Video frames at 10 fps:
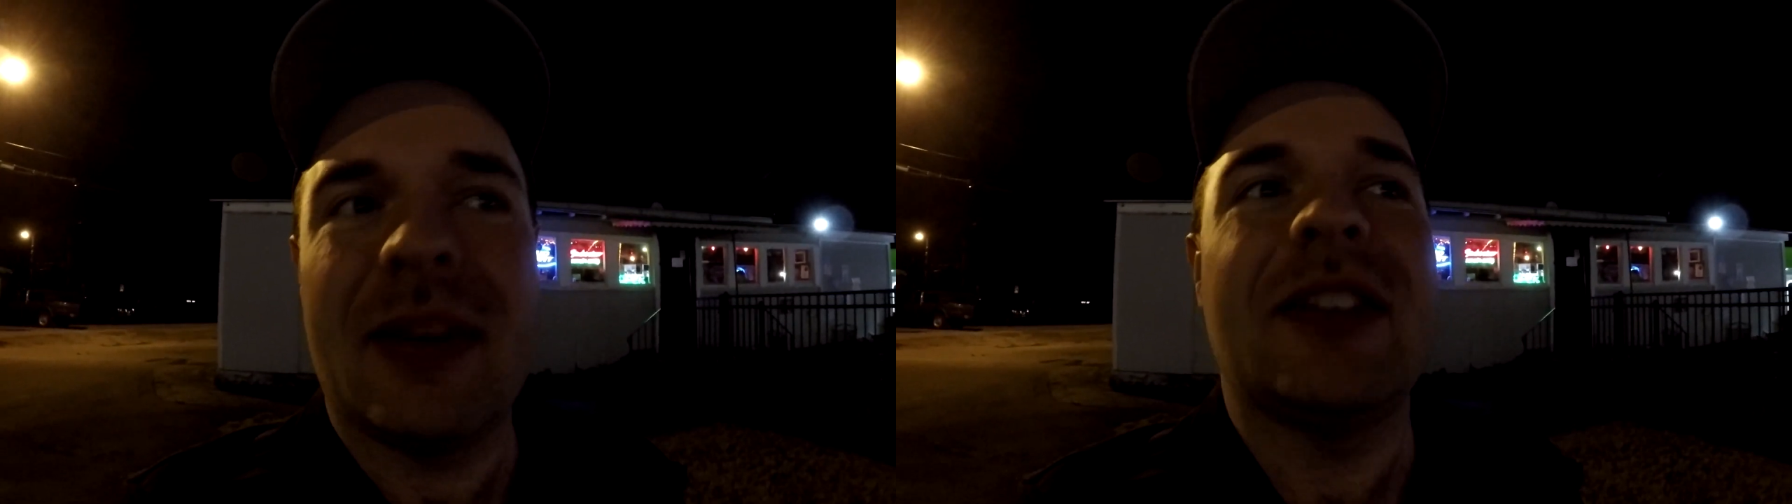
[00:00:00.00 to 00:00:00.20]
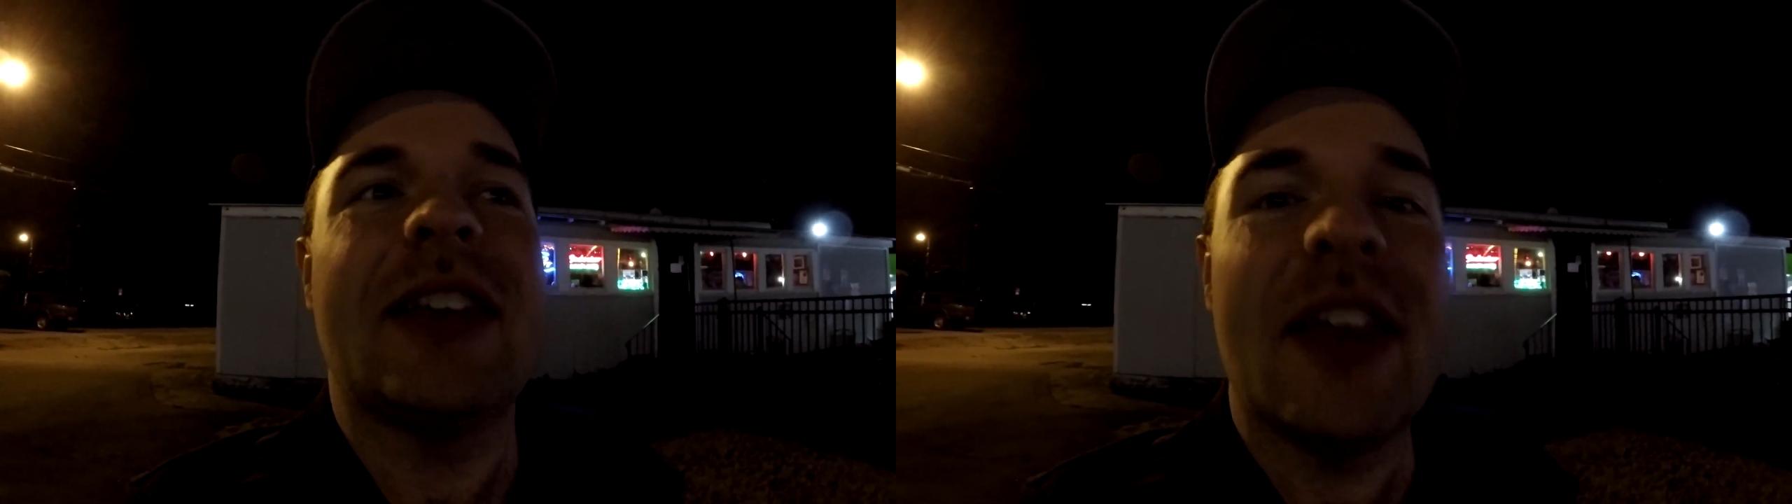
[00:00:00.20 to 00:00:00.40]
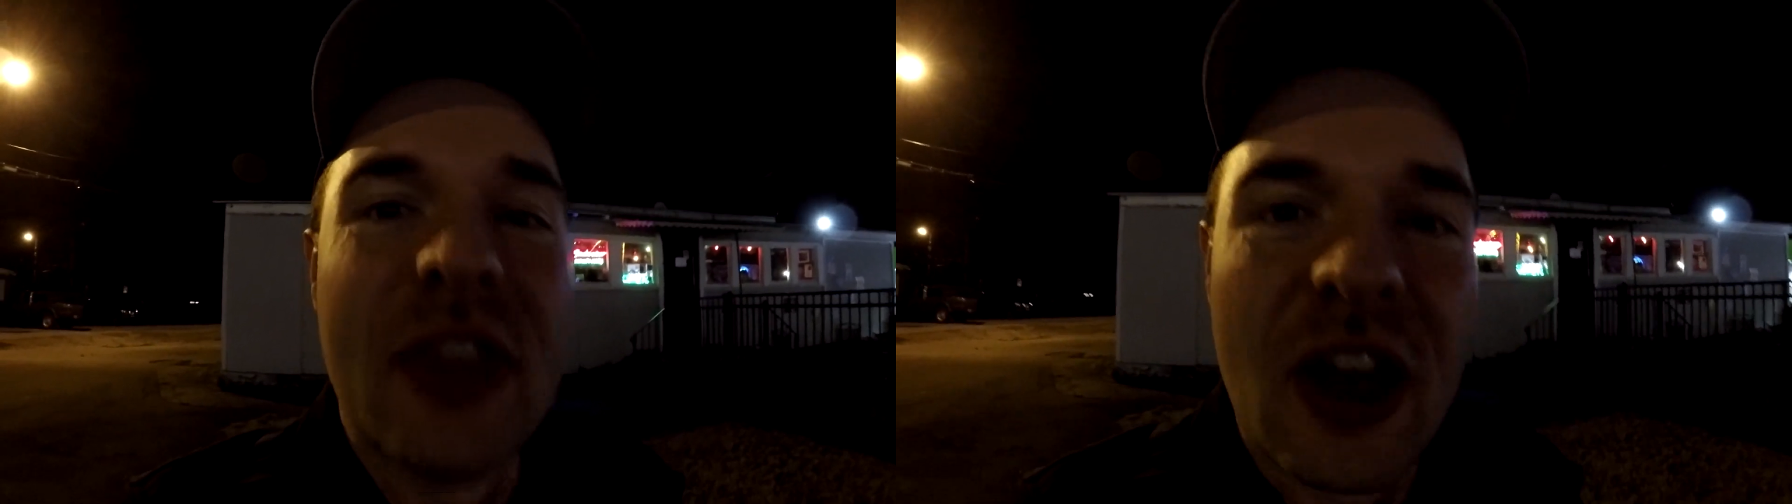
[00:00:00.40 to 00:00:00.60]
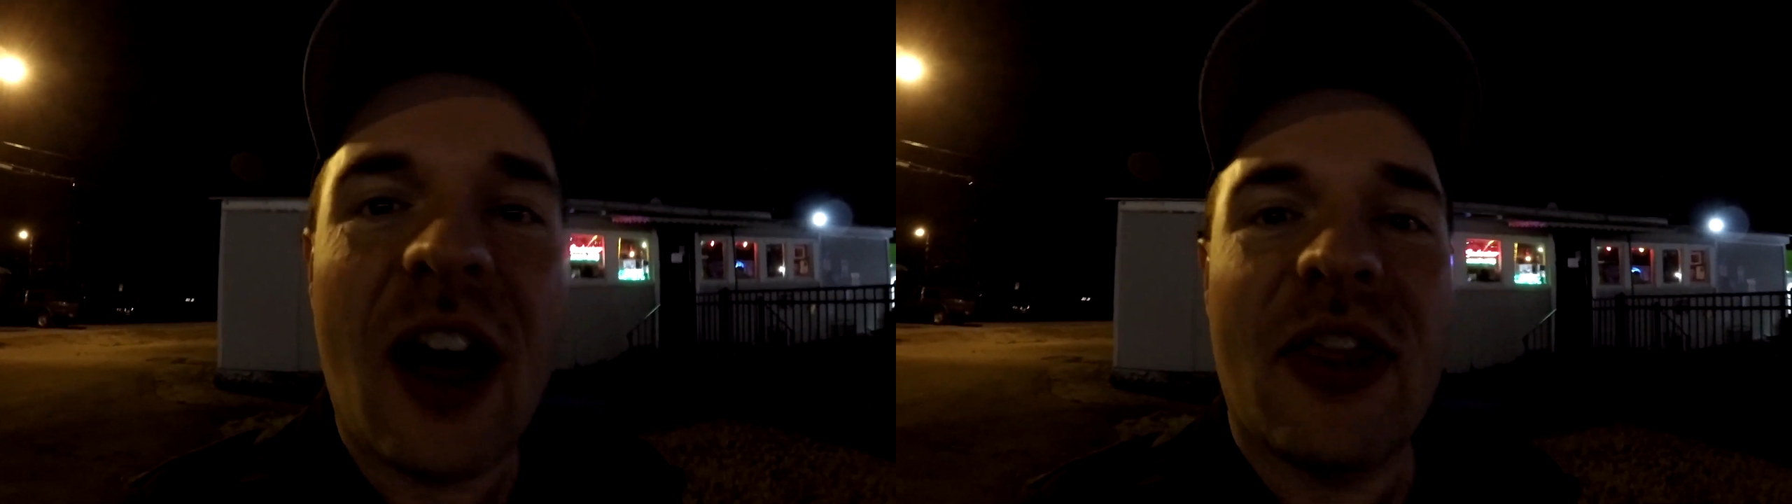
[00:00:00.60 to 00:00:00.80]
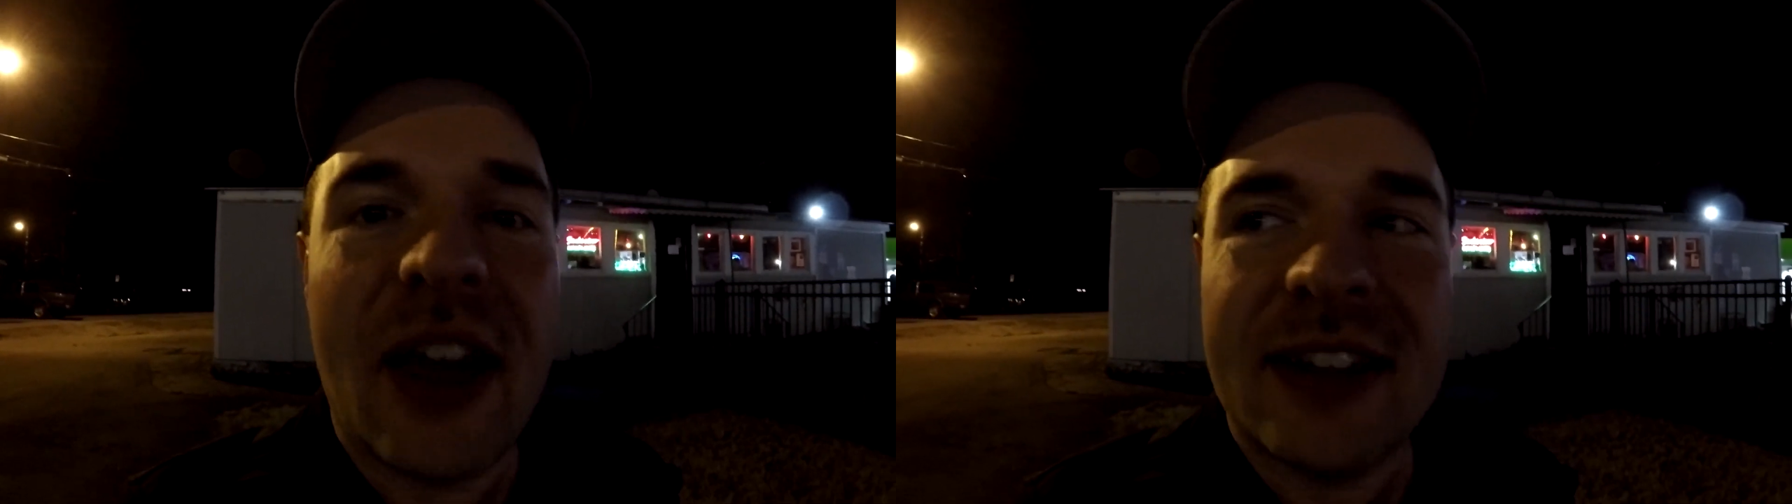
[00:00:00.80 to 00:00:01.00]
because you get the
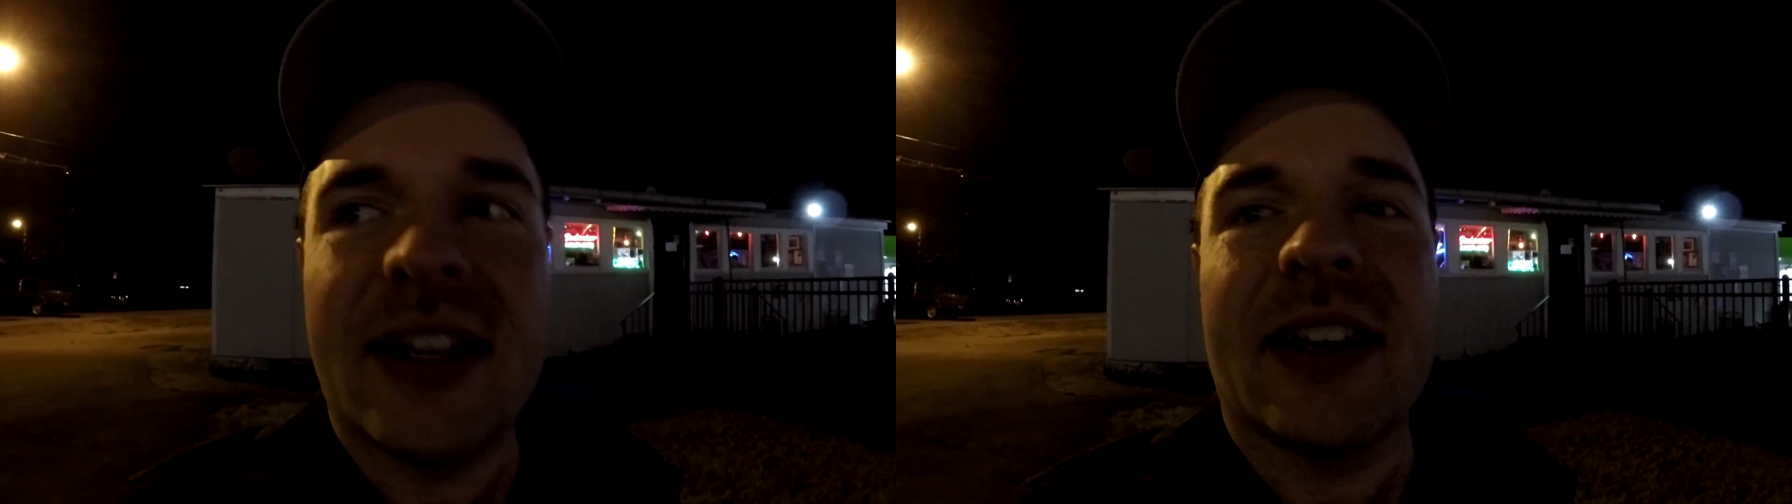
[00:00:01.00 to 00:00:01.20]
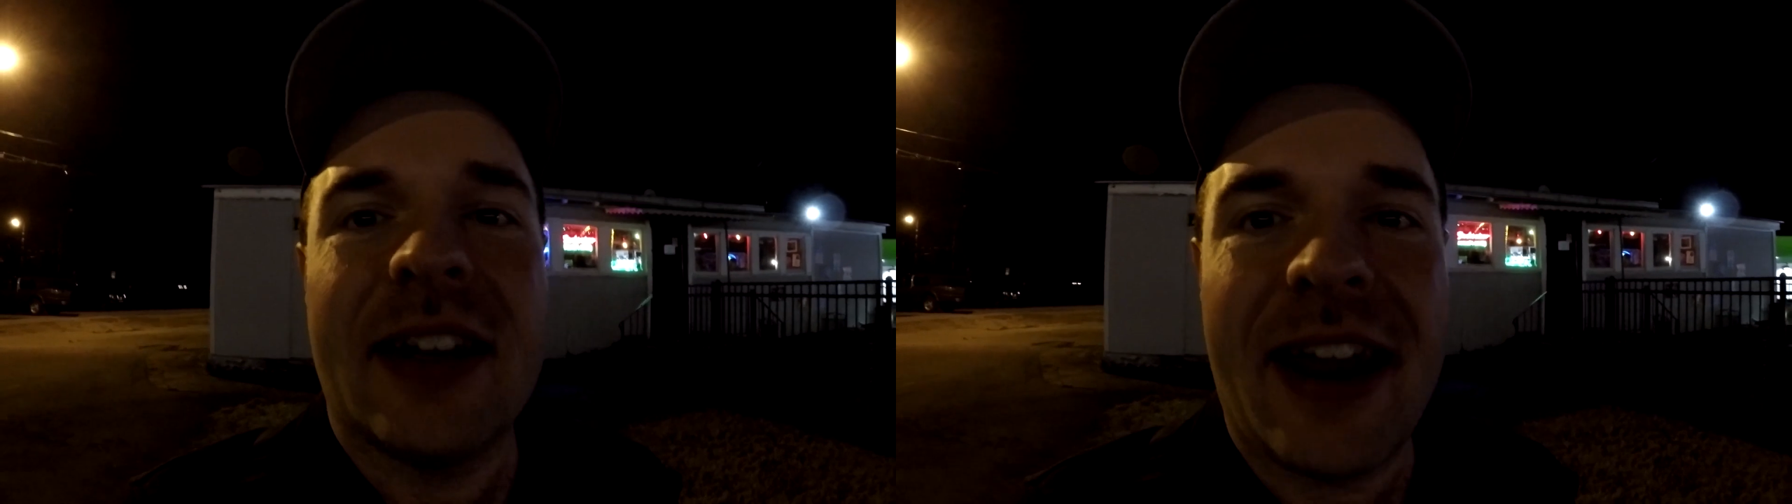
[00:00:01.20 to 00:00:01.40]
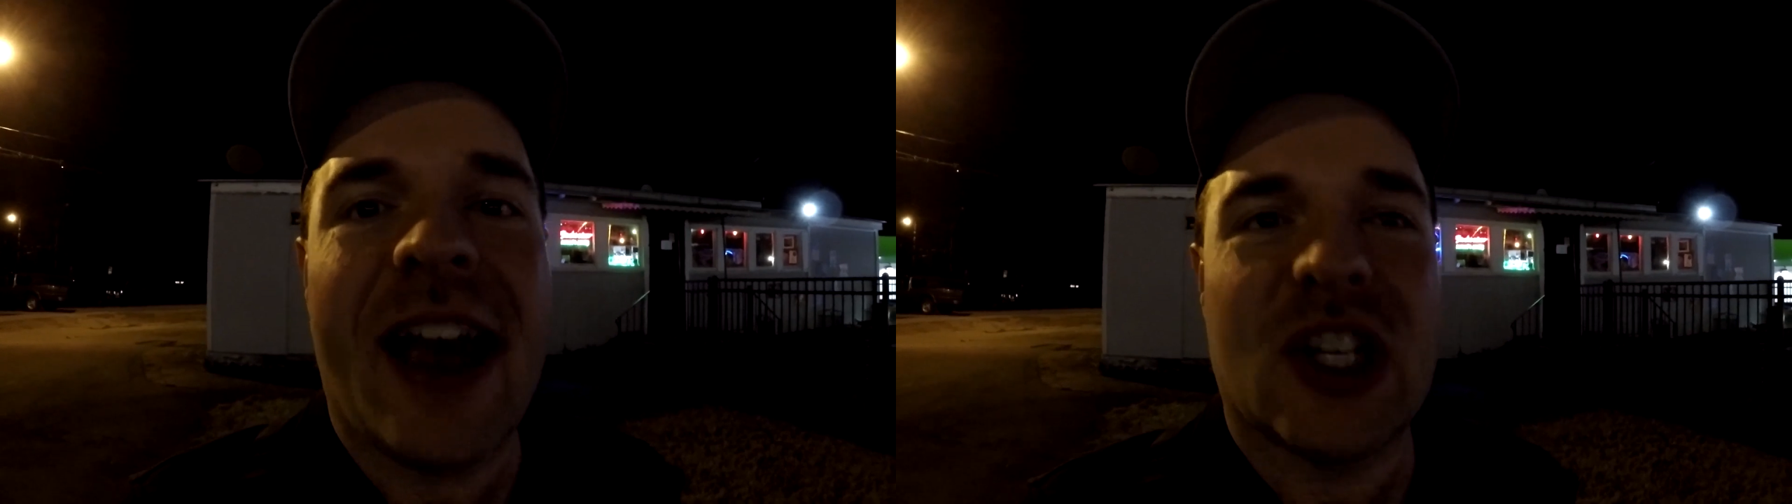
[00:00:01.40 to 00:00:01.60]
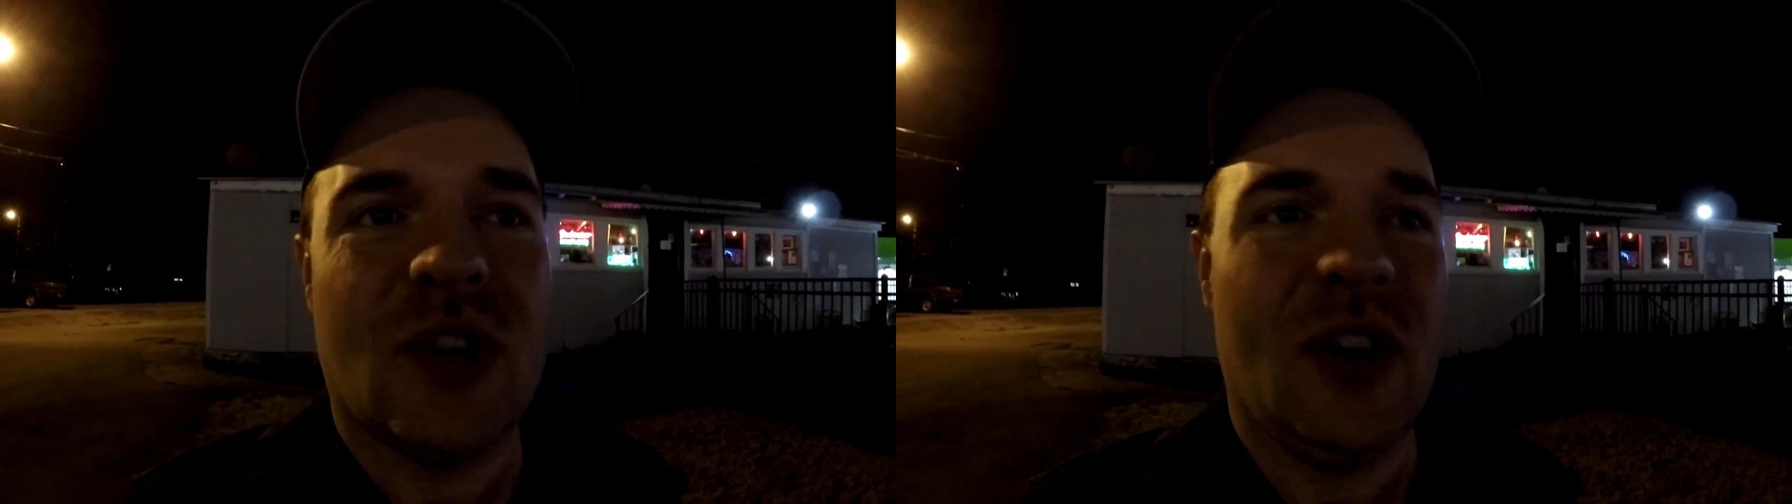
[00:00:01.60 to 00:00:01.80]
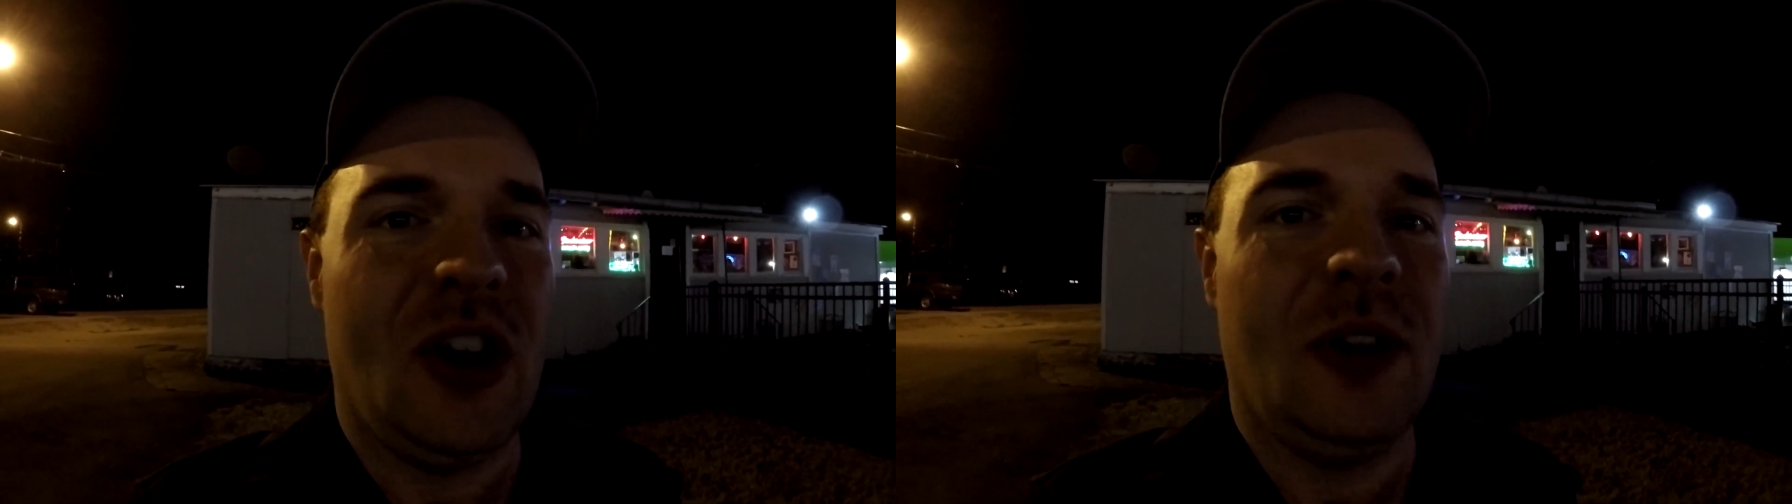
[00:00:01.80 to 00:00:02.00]
authentic
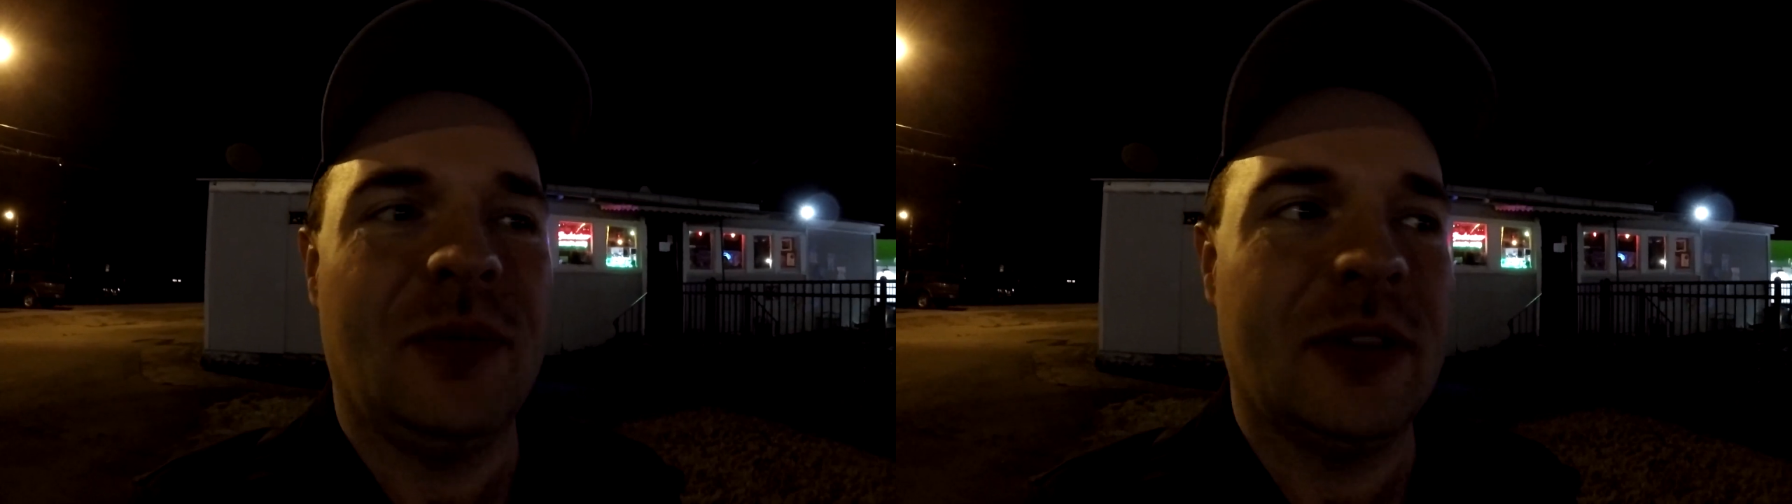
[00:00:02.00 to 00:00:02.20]
Nashville.